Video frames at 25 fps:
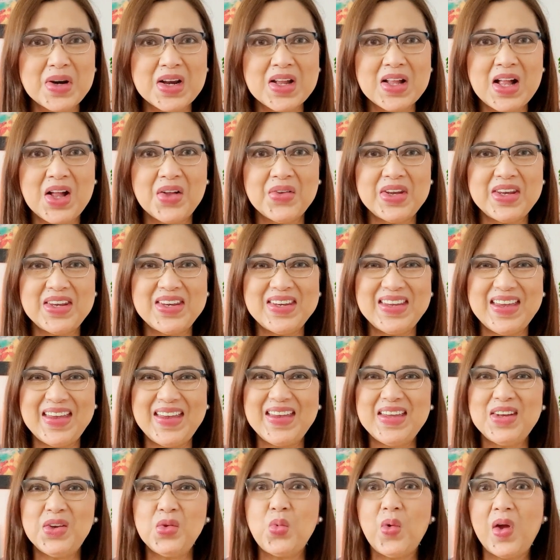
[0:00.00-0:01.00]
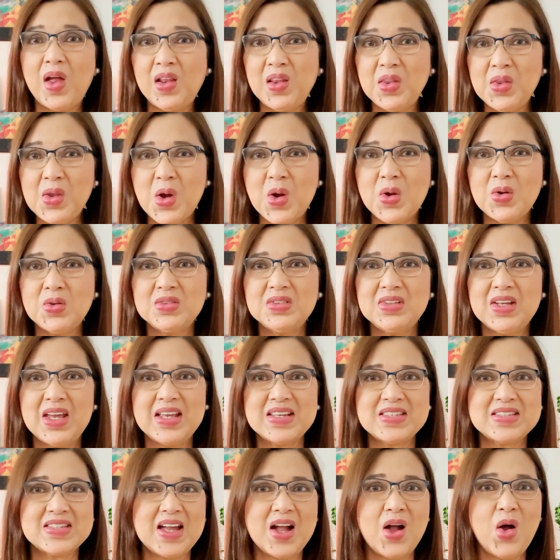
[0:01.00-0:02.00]
County and well known
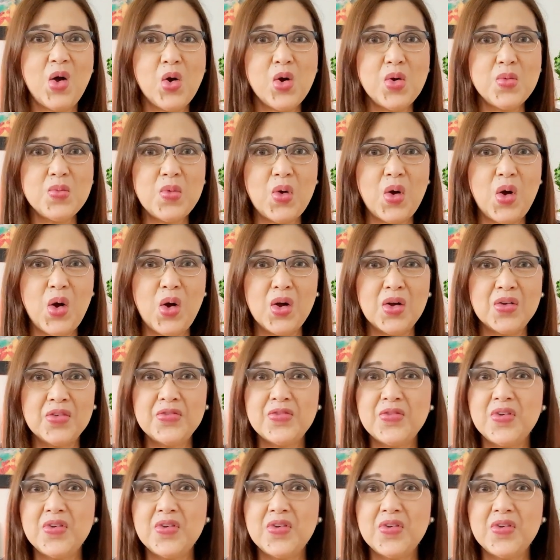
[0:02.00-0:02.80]
as the home of